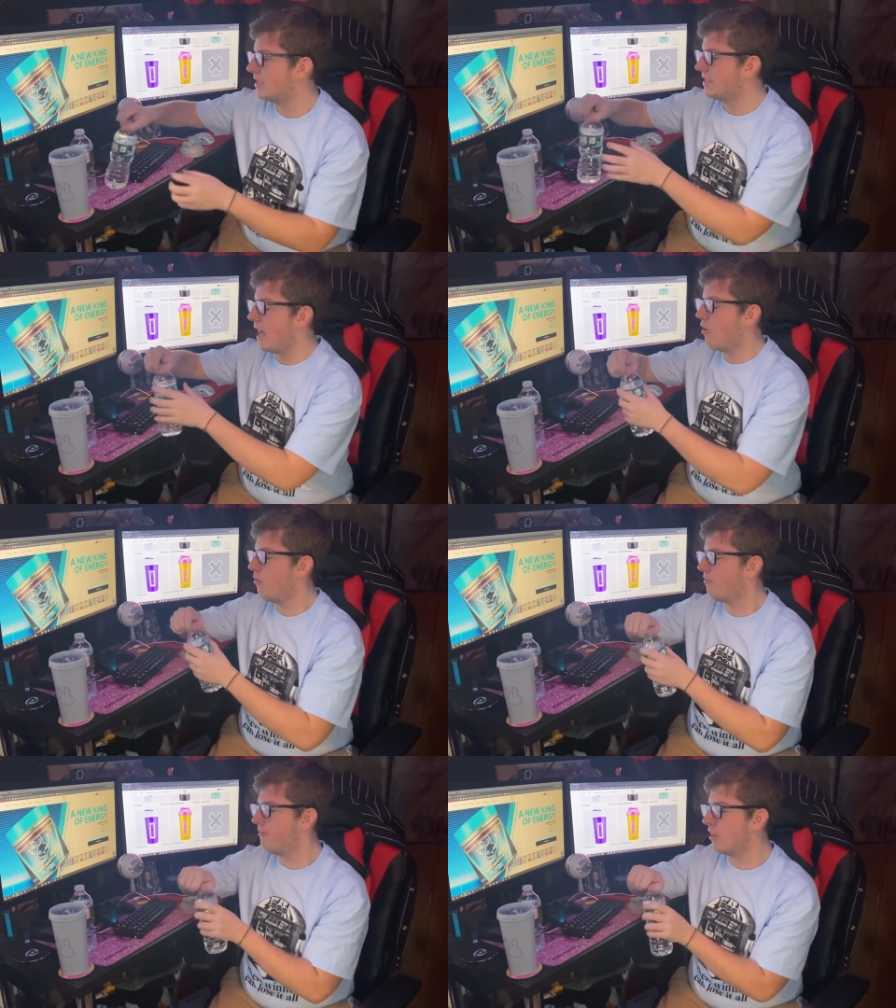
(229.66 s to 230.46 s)
now
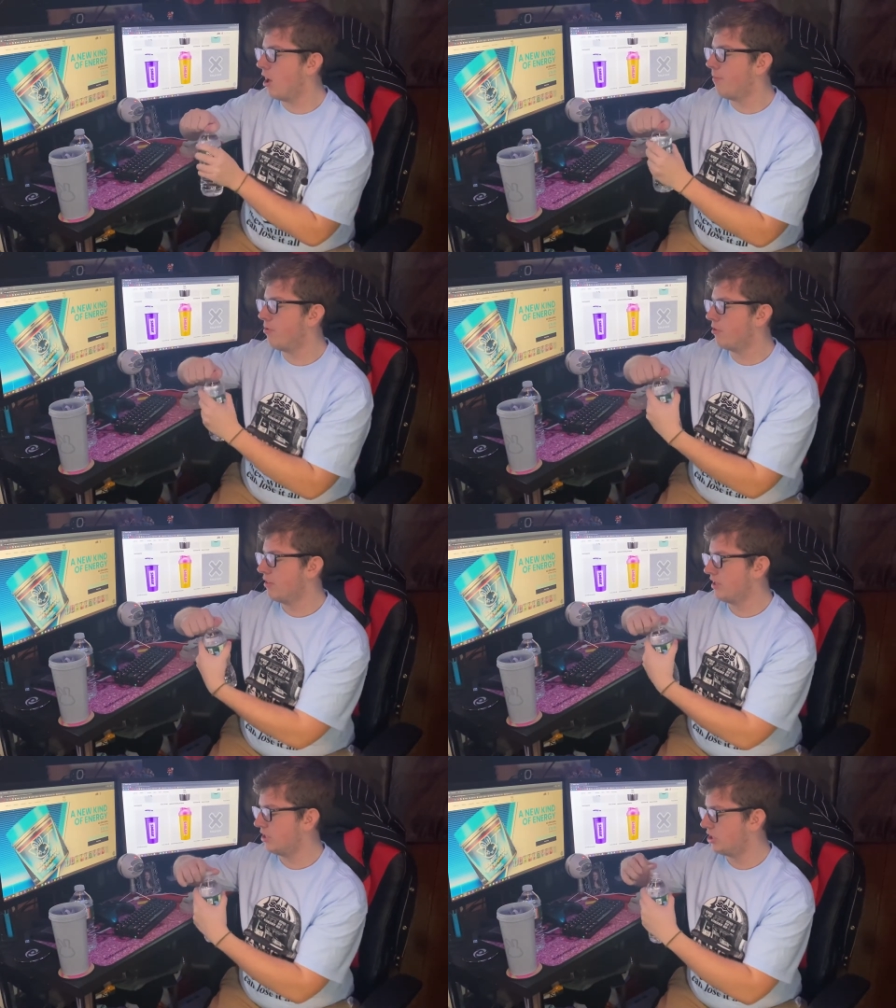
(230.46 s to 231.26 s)
fill up
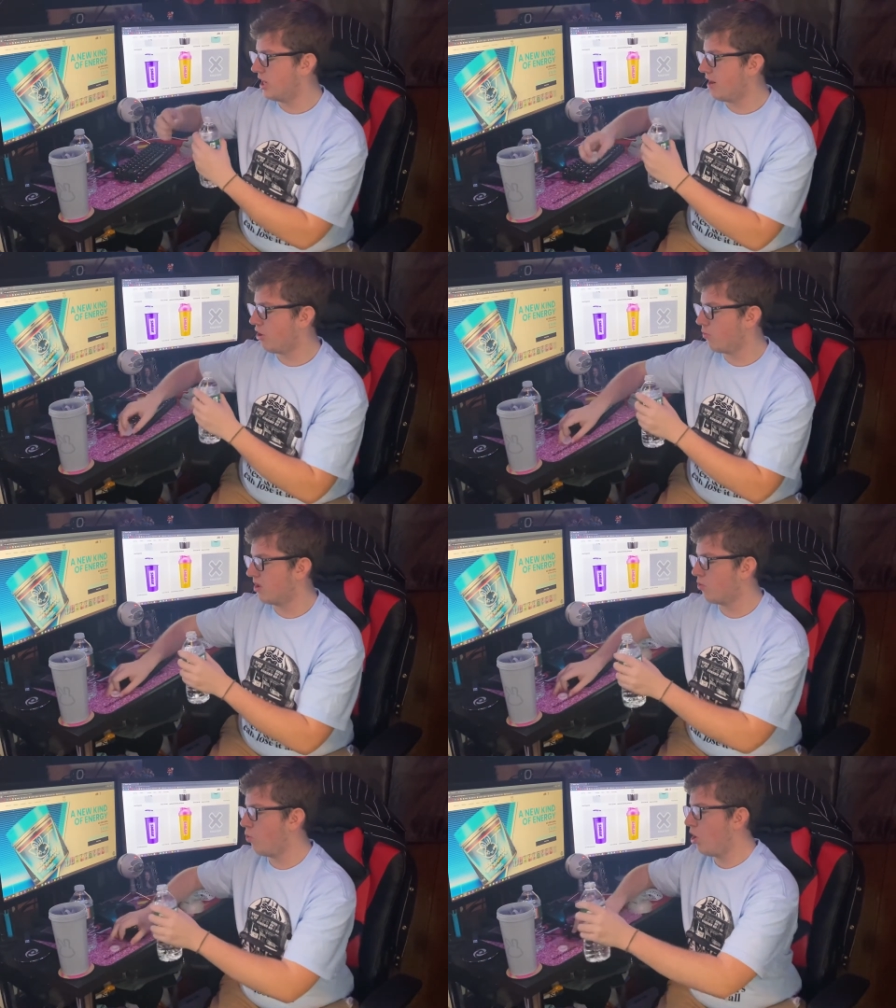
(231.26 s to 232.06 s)
this shaker
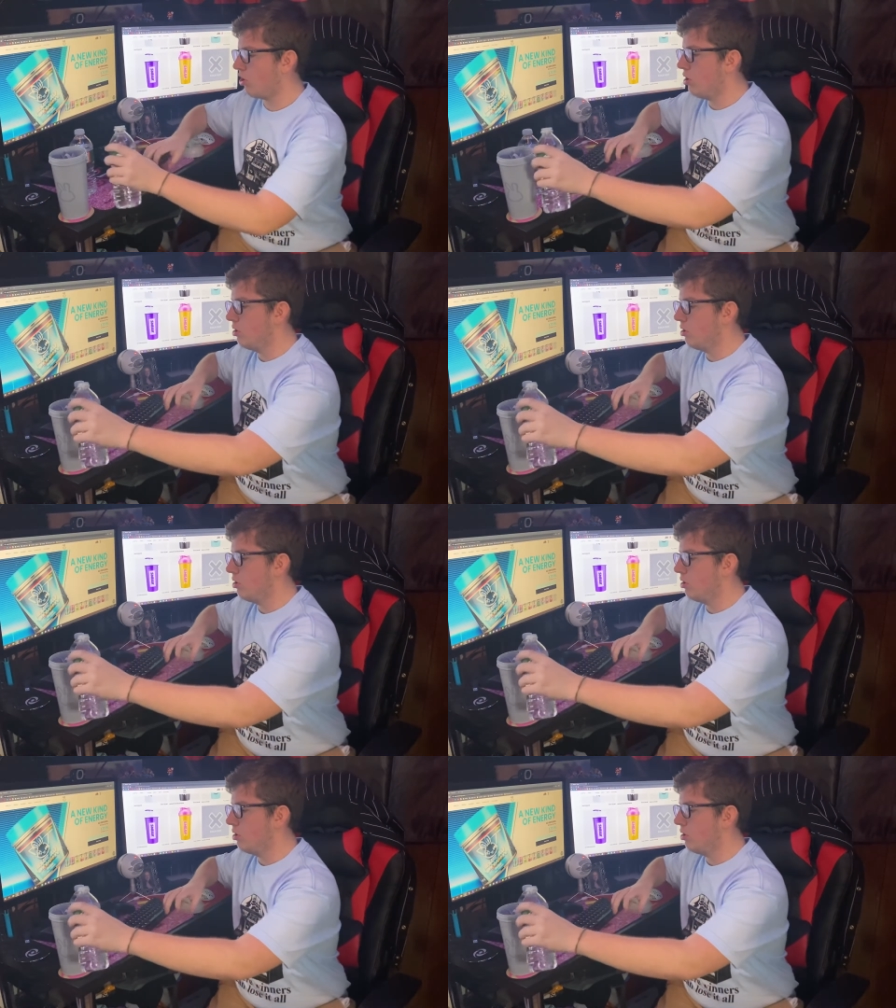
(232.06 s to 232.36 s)
with water.